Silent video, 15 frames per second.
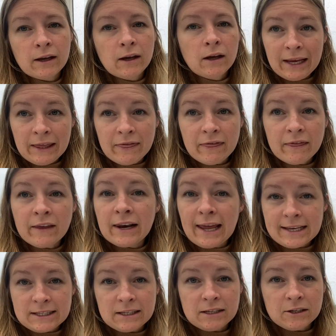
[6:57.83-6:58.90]
in the
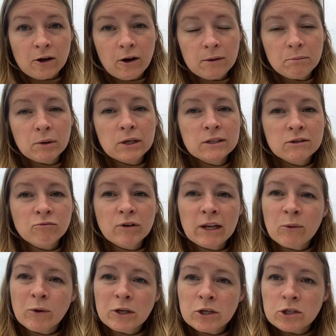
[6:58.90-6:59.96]
lesson time, because I really
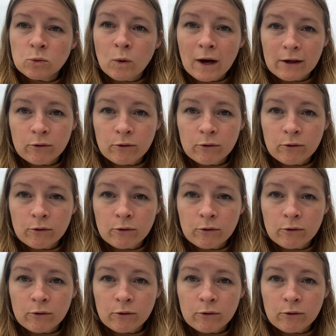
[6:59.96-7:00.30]
want you to work